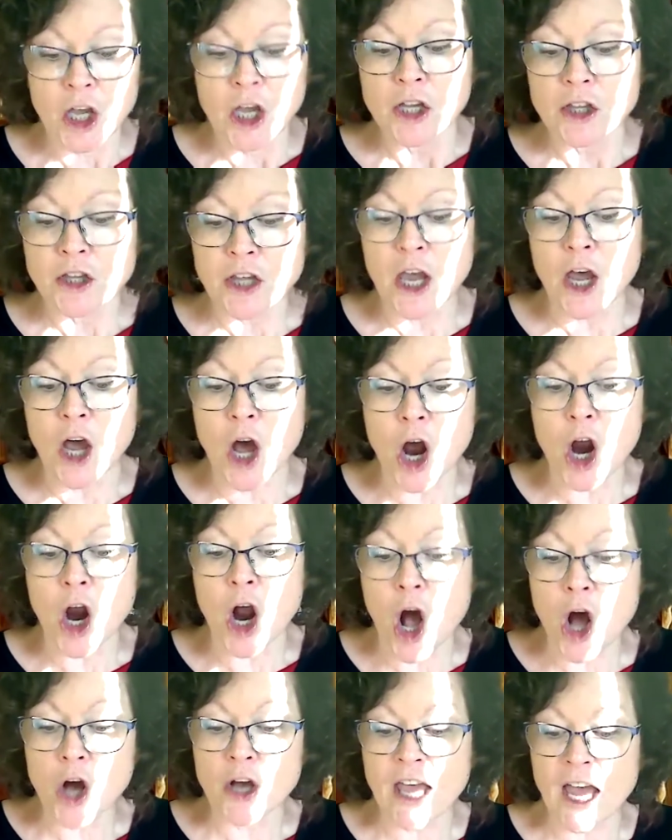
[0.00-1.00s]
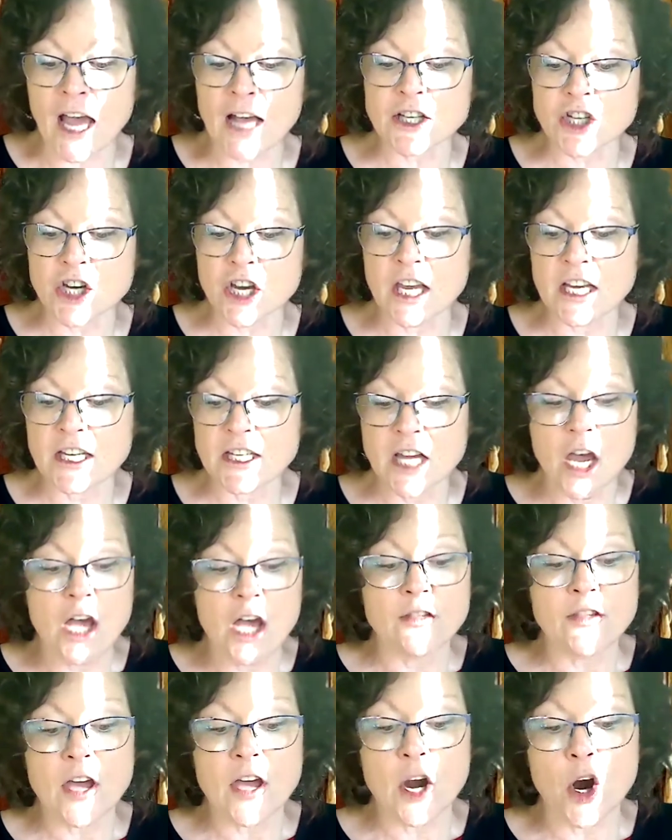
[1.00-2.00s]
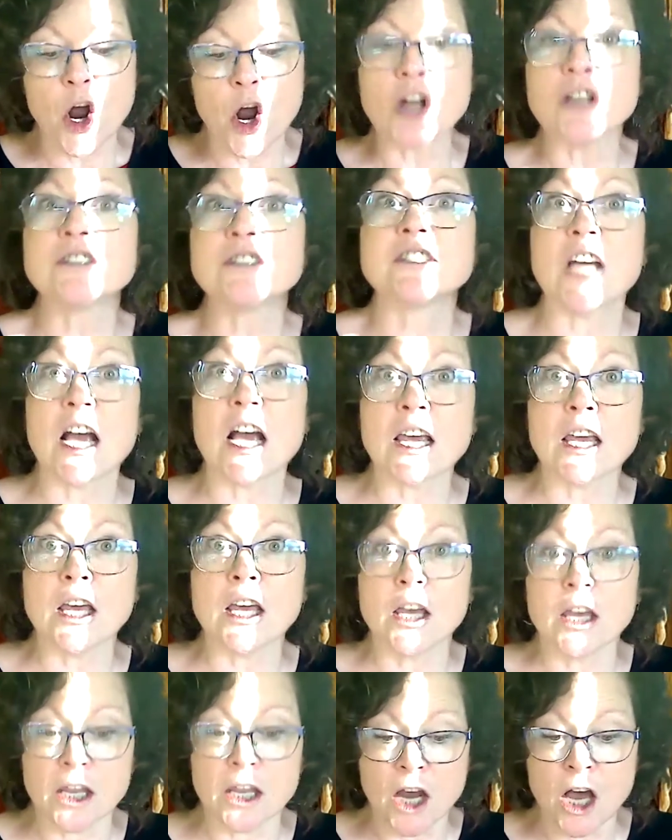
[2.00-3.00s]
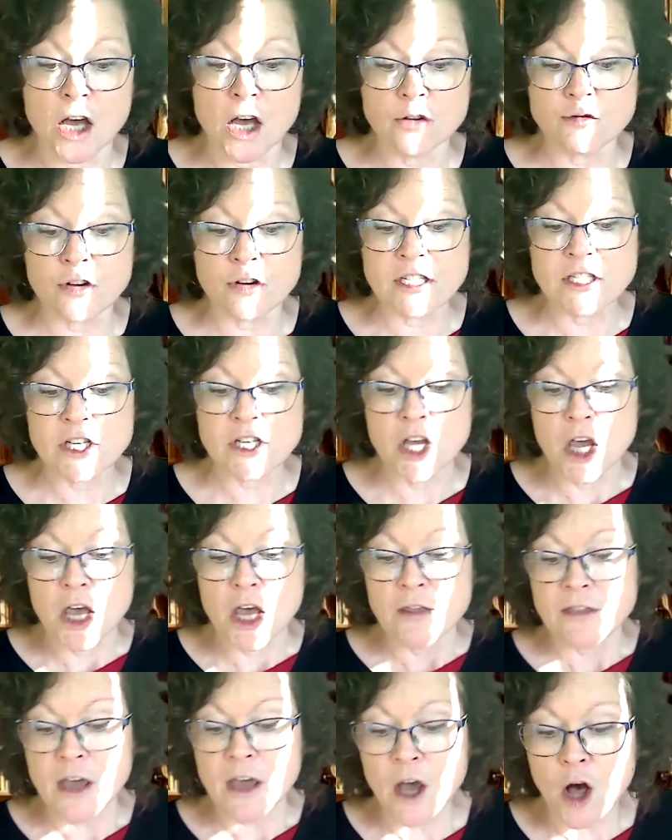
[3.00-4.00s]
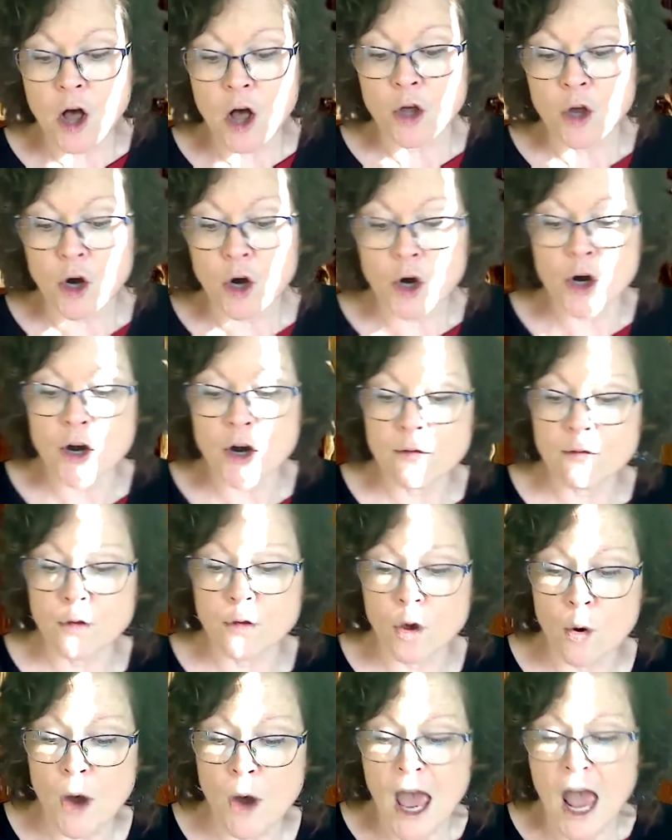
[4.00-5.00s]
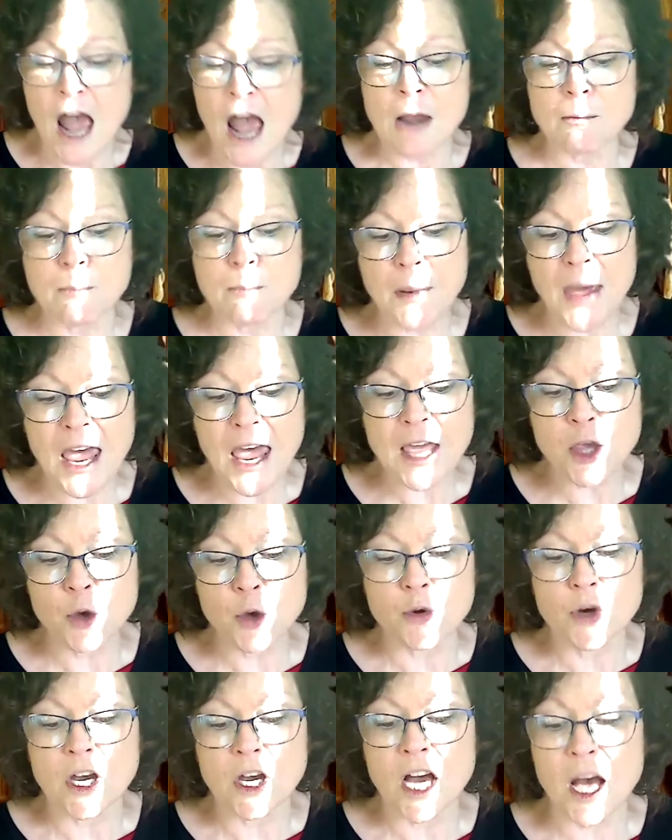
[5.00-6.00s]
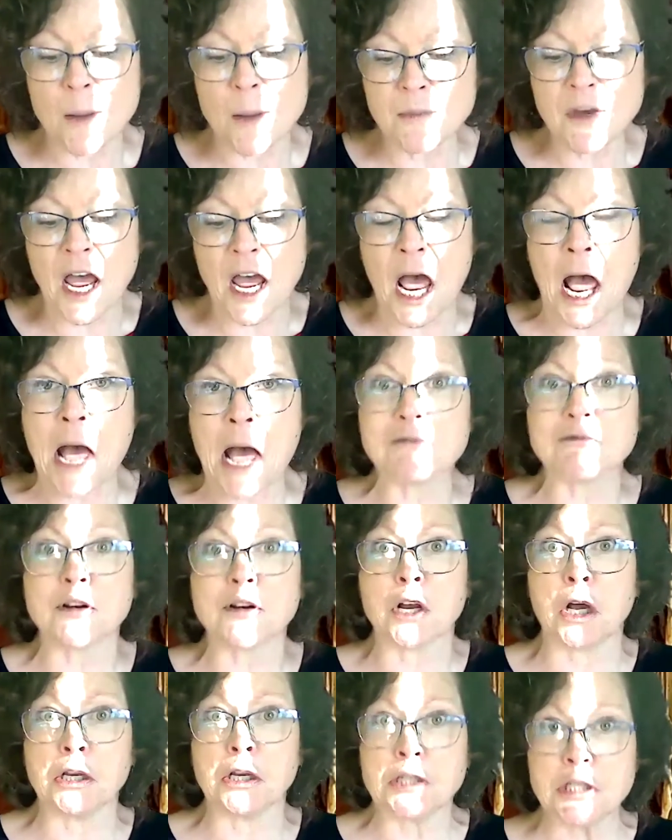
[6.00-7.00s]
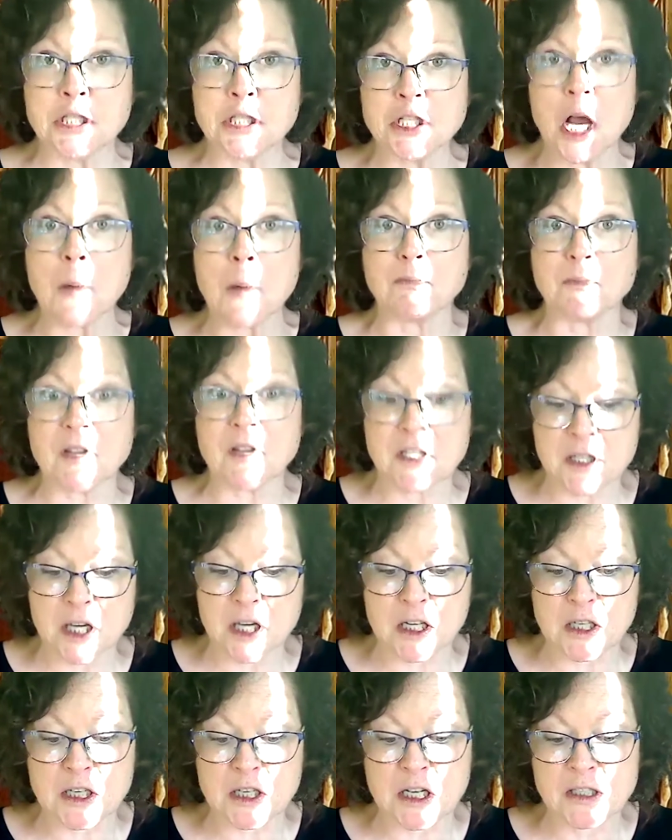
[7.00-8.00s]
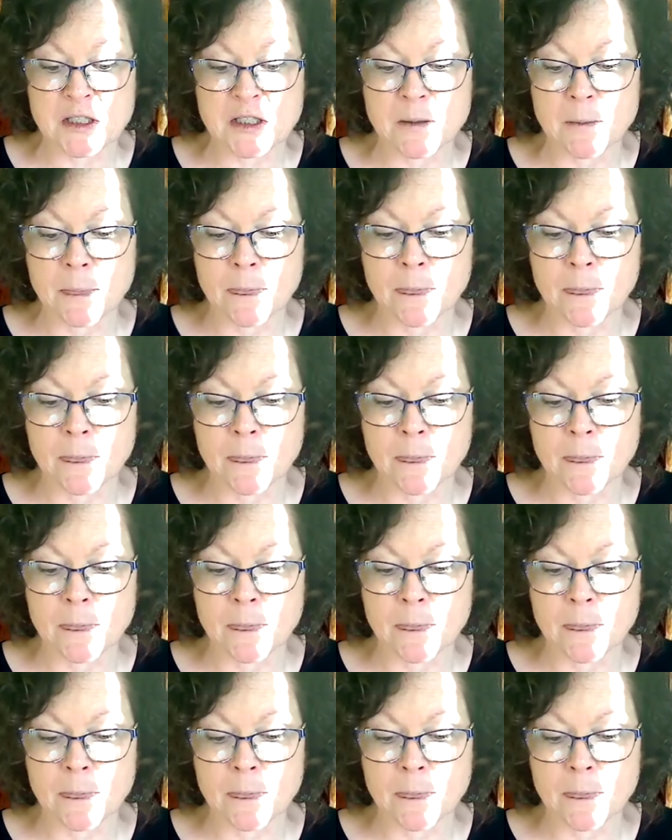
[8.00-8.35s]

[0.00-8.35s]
They are all catching it. They are all dying in hundreds. They all heard of you and beg you to come to Africa to stop the sickness."